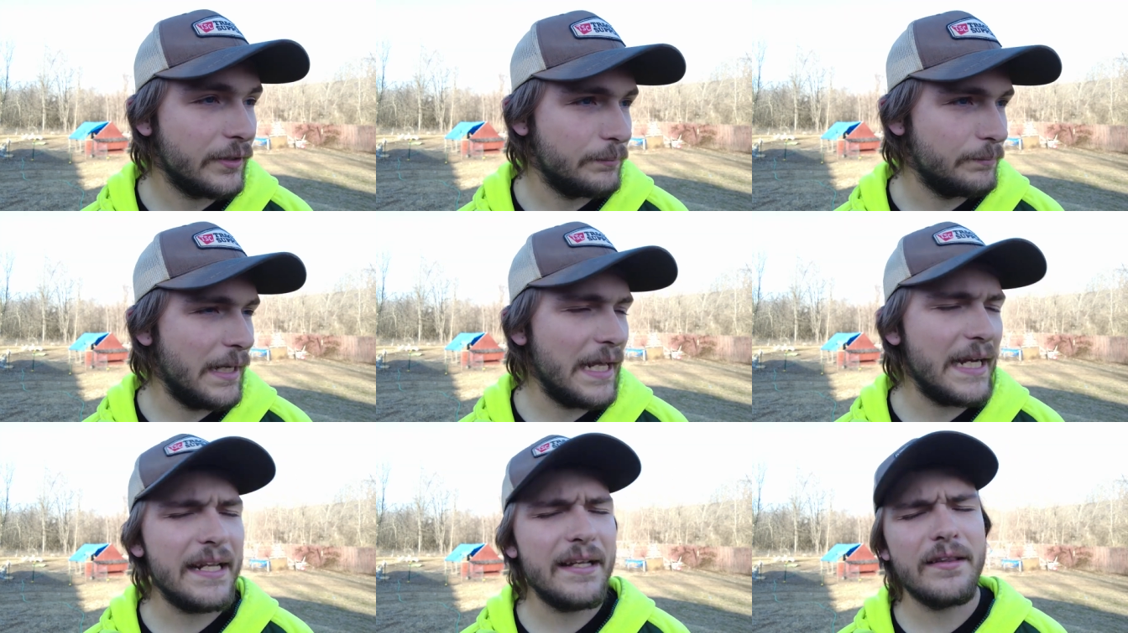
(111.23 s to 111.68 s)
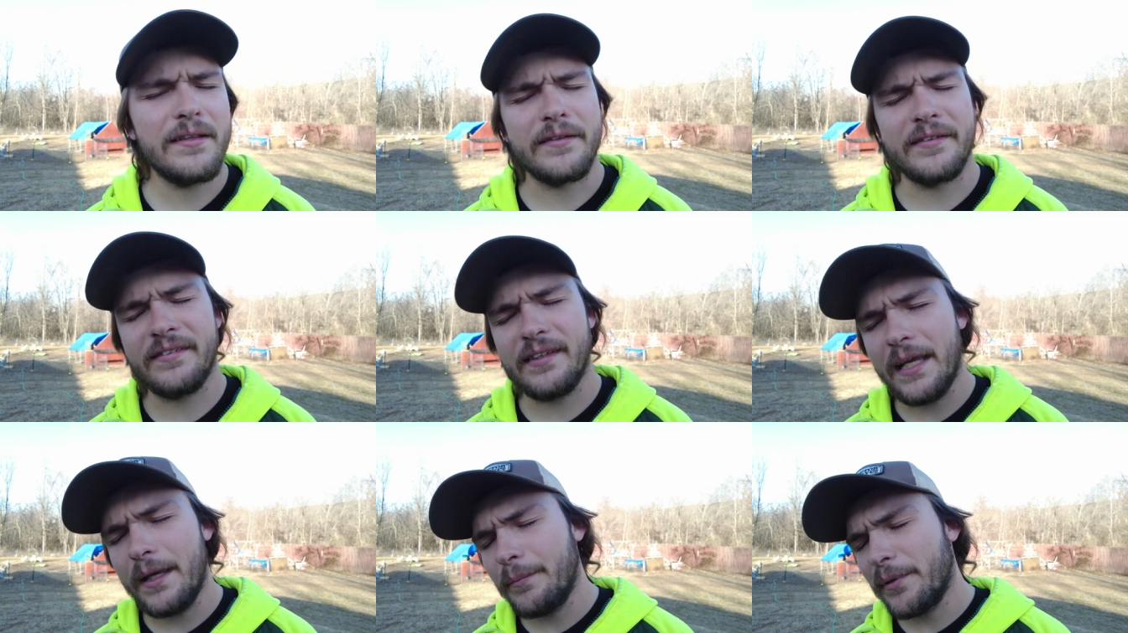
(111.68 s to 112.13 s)
Many of the
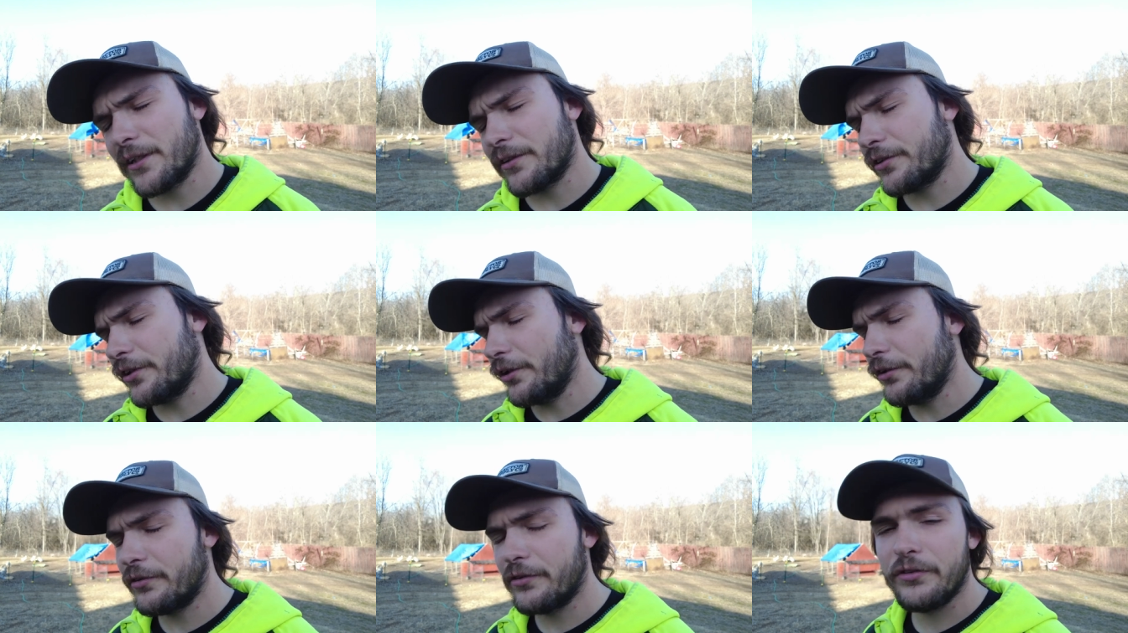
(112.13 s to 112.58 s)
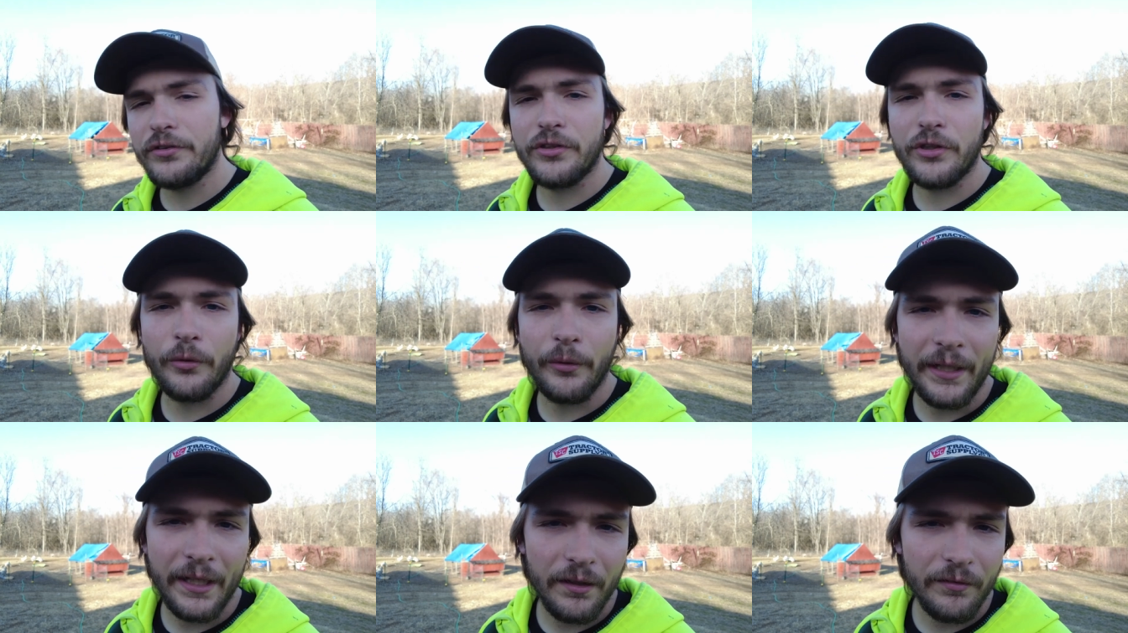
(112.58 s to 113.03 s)
same excuses
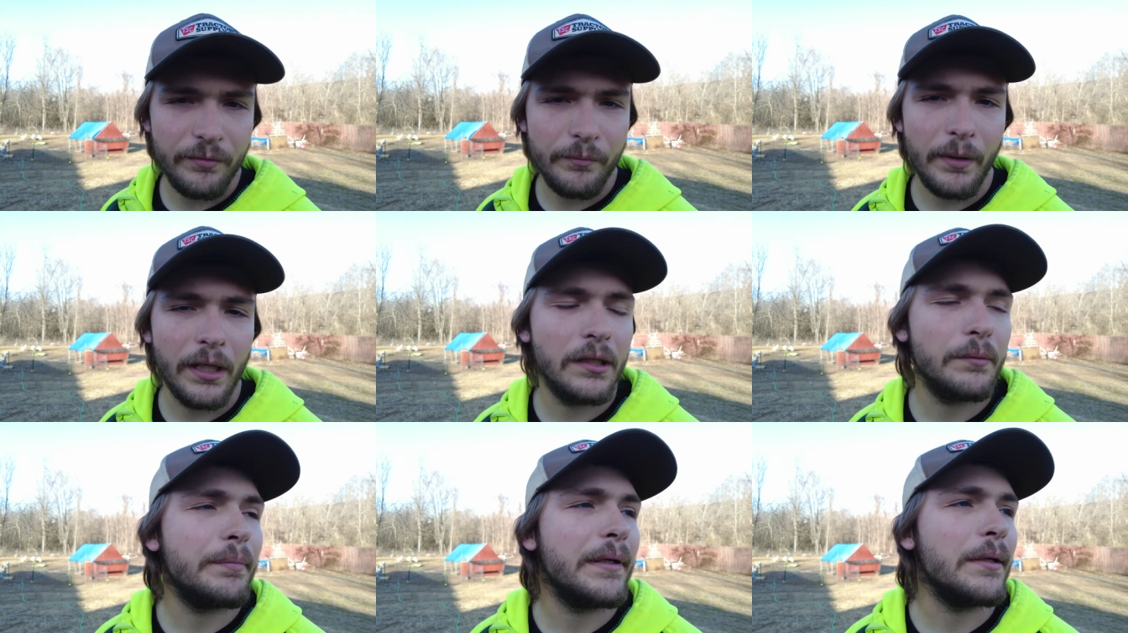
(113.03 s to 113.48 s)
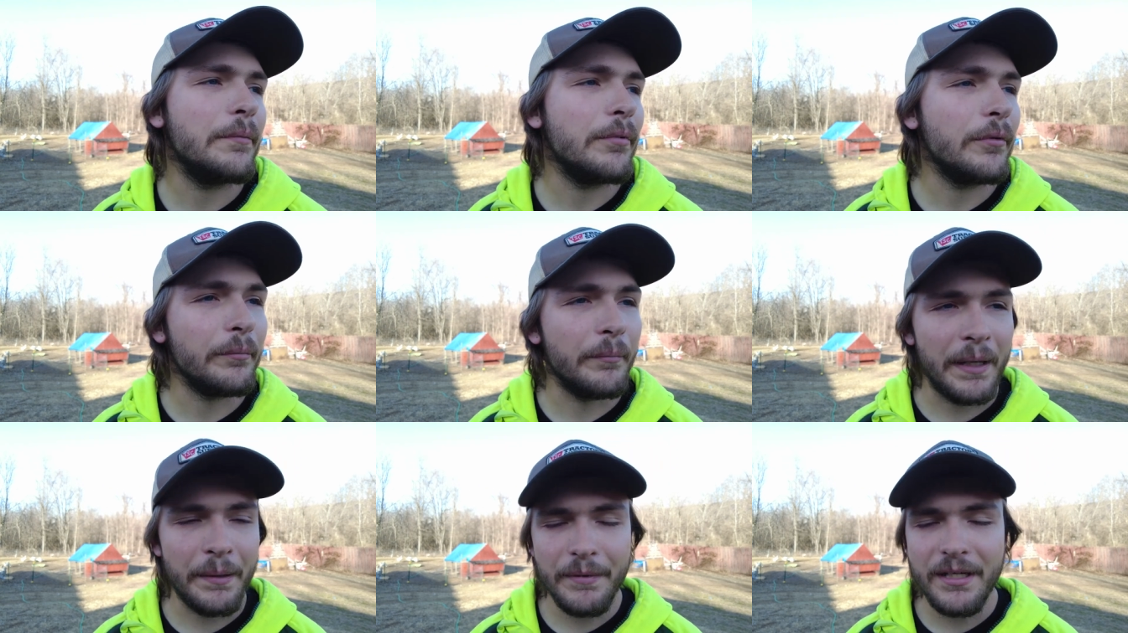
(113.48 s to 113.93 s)
you'll hear from other
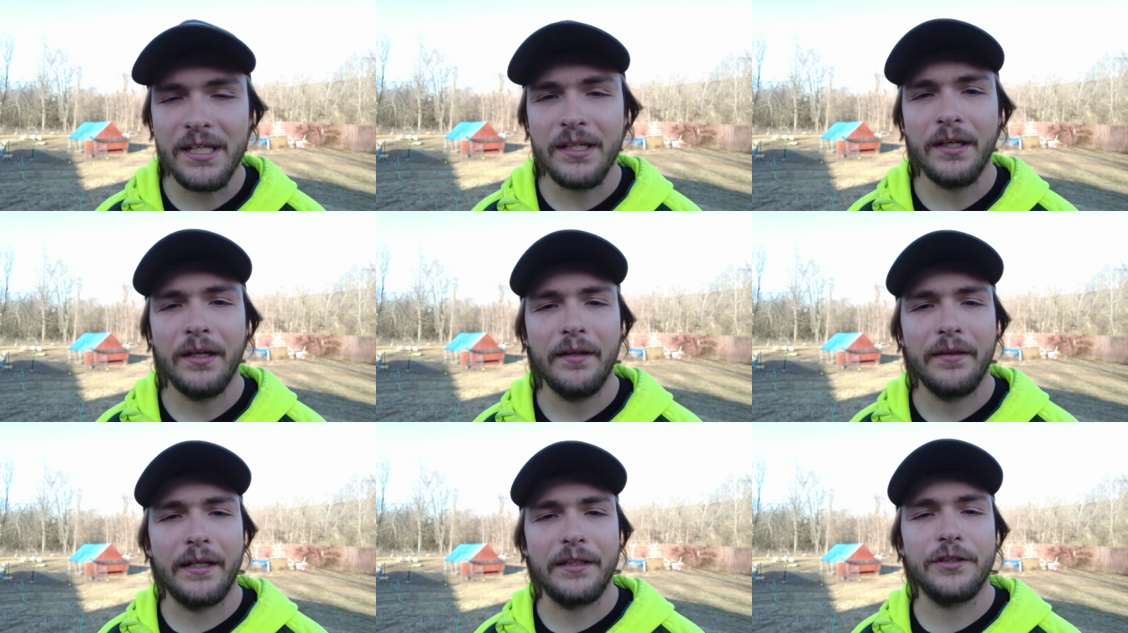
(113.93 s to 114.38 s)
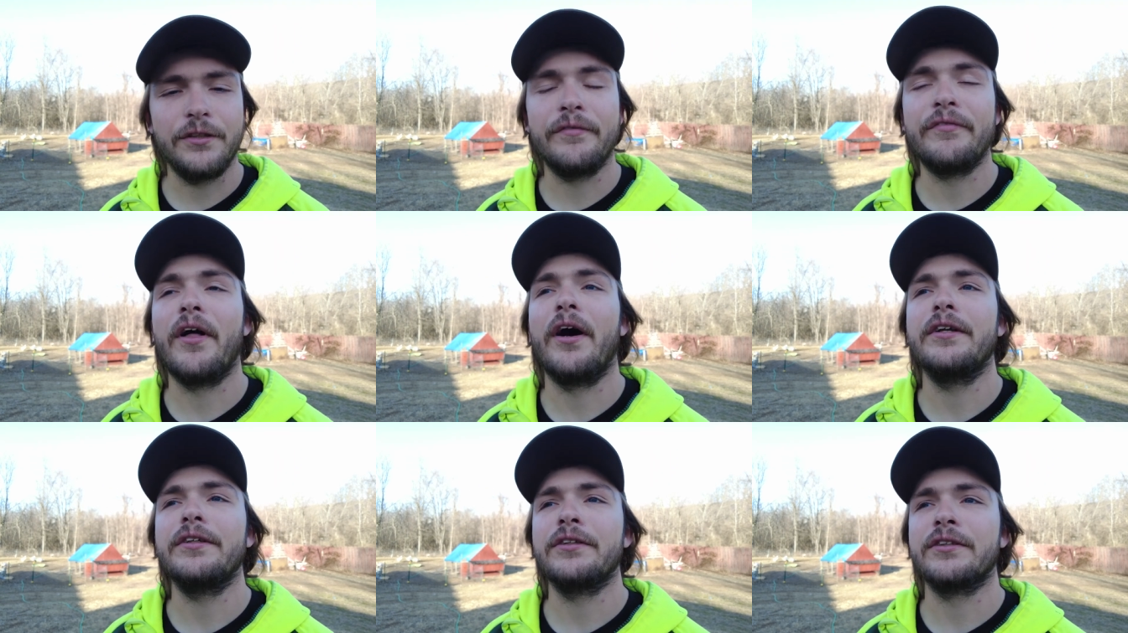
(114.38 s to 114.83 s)
people maybe that you've
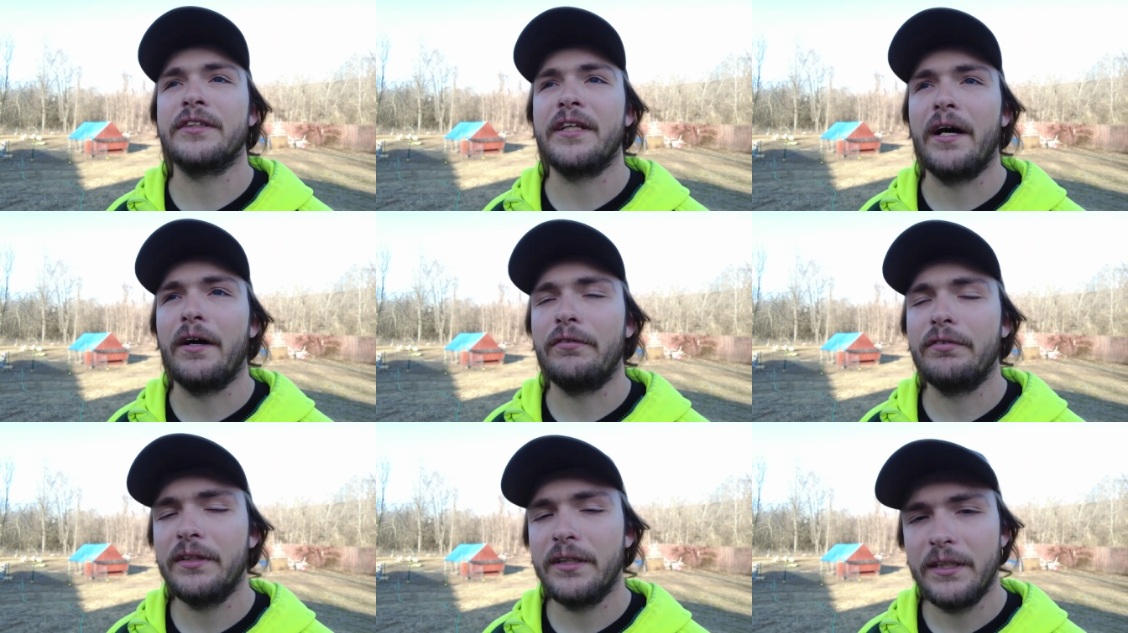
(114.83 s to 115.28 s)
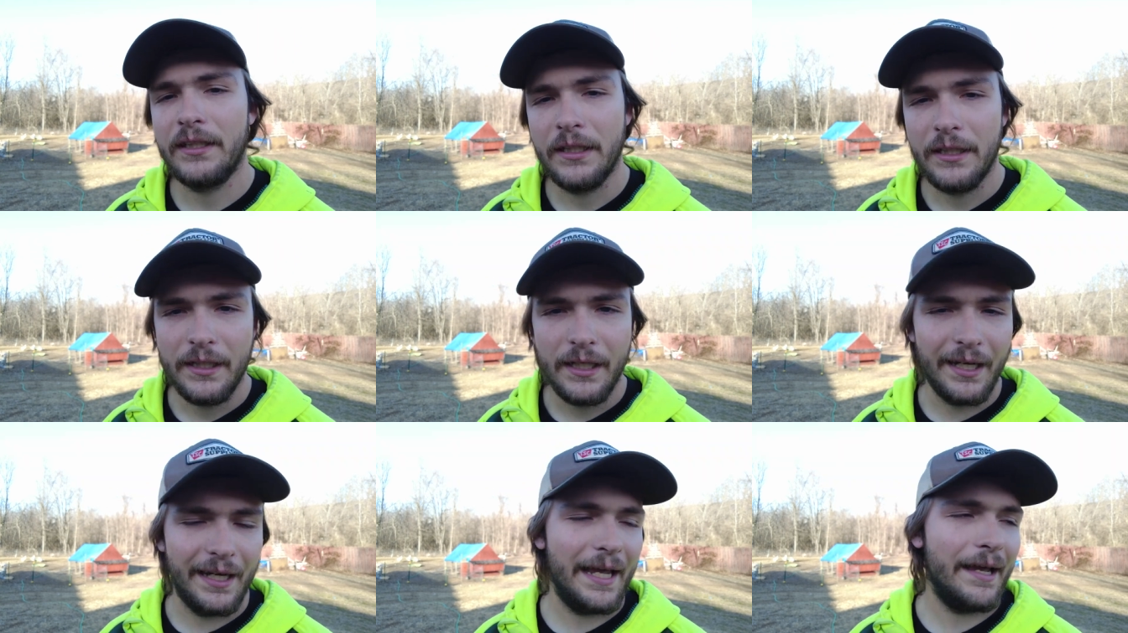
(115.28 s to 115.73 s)
thought yourself.
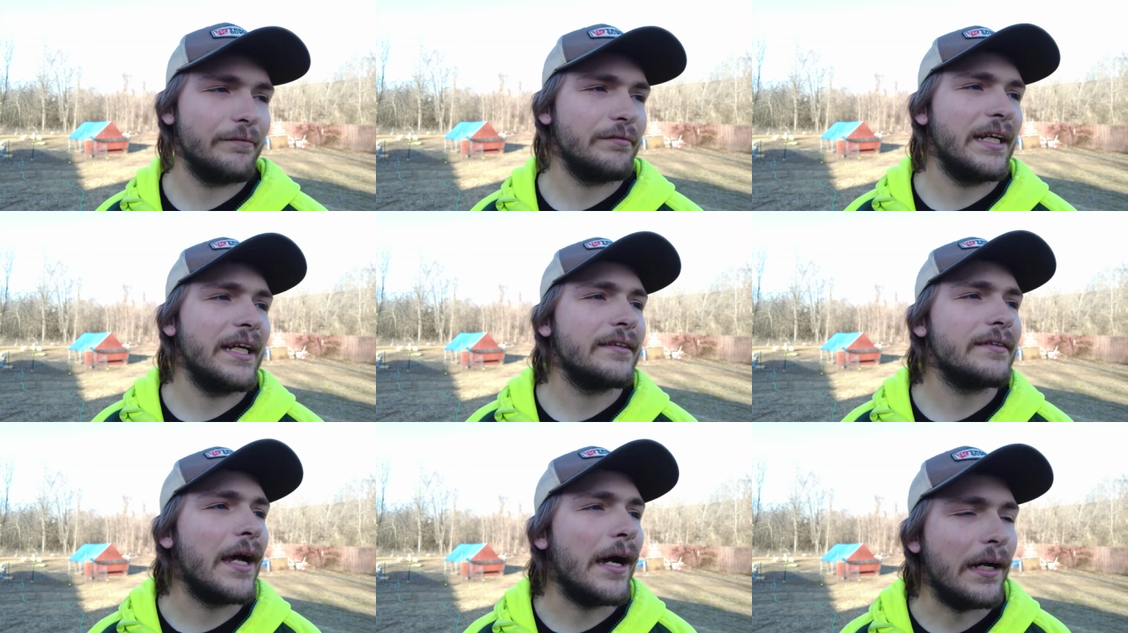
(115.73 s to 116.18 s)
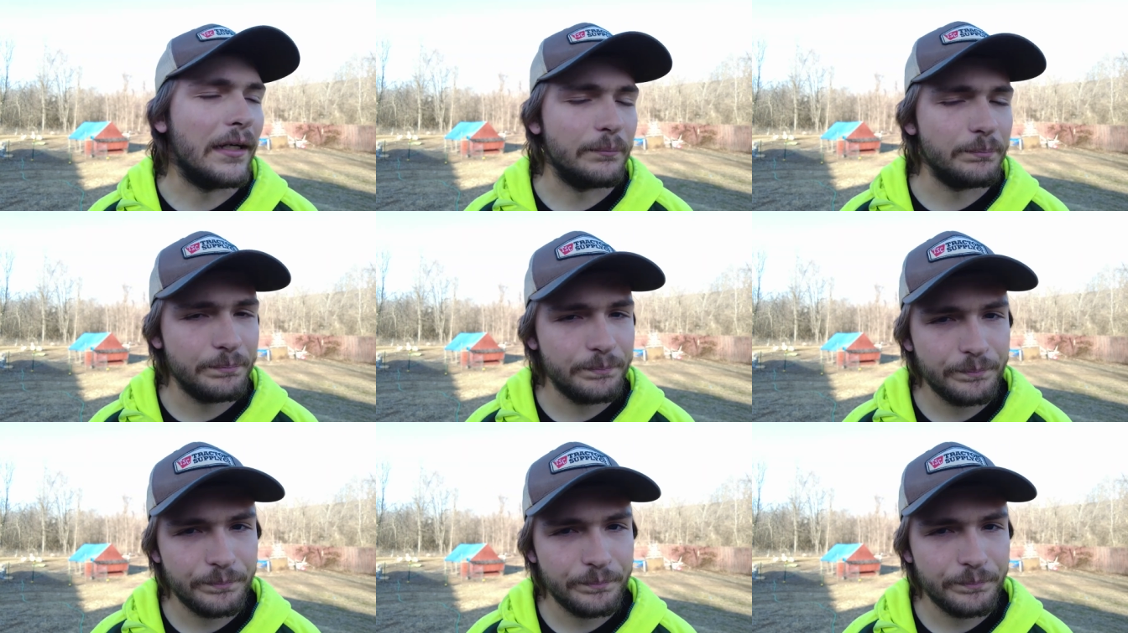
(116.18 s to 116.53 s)
I haven't had time.